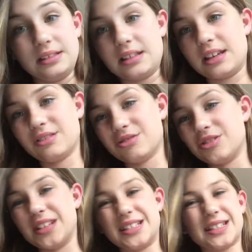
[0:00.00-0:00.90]
I don't do
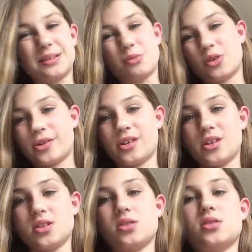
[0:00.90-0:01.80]
dance anymore.
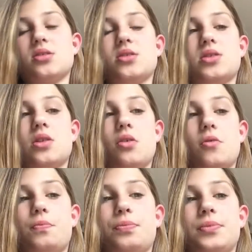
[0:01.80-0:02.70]

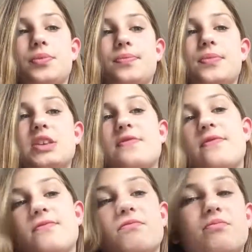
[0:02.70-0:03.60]
So if
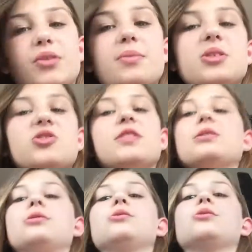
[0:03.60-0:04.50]
pretty much if I
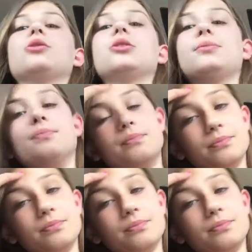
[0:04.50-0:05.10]
don't do good,